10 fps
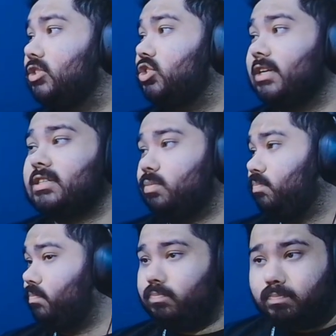she's
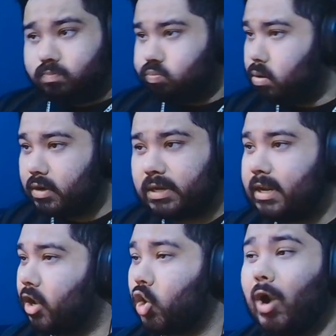putting in
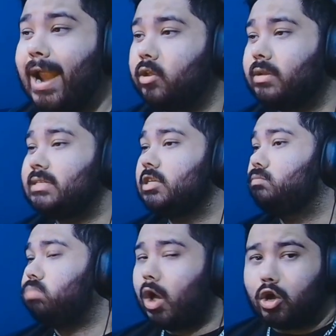the cradle is his
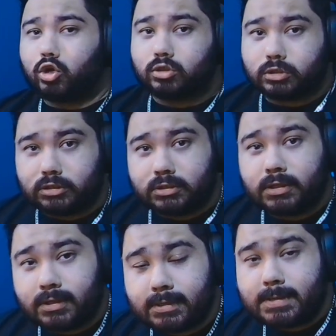balls.
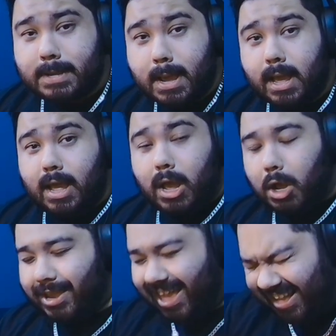
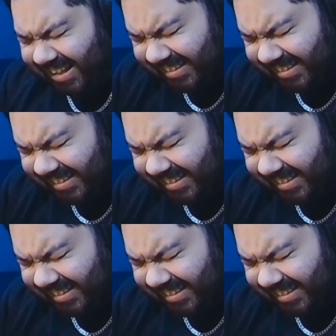Okay.